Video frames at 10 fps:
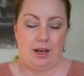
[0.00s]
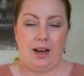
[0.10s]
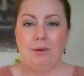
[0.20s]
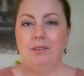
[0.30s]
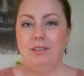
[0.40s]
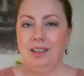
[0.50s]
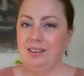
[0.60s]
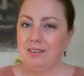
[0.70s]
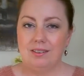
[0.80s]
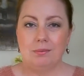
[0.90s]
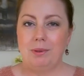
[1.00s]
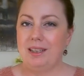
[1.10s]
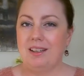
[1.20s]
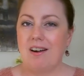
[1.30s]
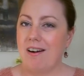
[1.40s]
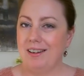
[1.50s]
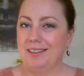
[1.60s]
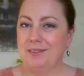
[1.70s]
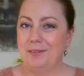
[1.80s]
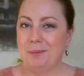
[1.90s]
I don't think there's many
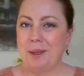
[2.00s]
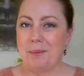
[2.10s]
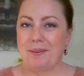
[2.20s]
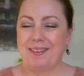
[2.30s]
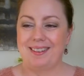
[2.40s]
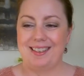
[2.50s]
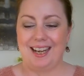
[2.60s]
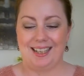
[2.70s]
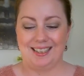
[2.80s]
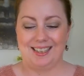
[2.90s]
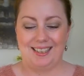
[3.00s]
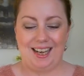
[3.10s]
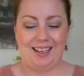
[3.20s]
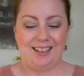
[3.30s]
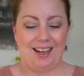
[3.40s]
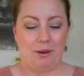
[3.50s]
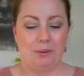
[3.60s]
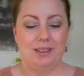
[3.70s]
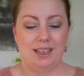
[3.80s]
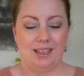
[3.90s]
cons for me with this deck. As I said, I
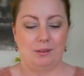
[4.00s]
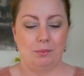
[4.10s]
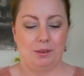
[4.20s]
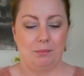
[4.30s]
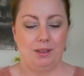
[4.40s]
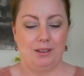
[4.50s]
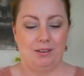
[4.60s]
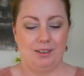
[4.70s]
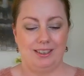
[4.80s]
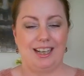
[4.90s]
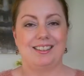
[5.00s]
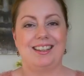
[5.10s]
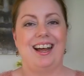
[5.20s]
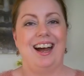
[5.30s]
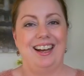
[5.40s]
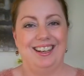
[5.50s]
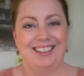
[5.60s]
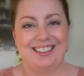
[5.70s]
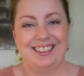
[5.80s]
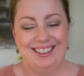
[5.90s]
would take it with me on a desert
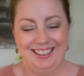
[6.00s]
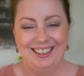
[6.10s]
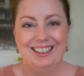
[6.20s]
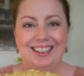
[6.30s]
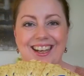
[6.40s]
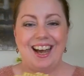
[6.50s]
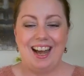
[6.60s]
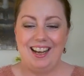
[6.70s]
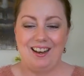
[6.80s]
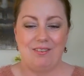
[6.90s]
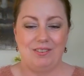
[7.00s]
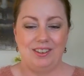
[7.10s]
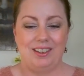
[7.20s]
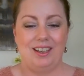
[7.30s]
island. I love it.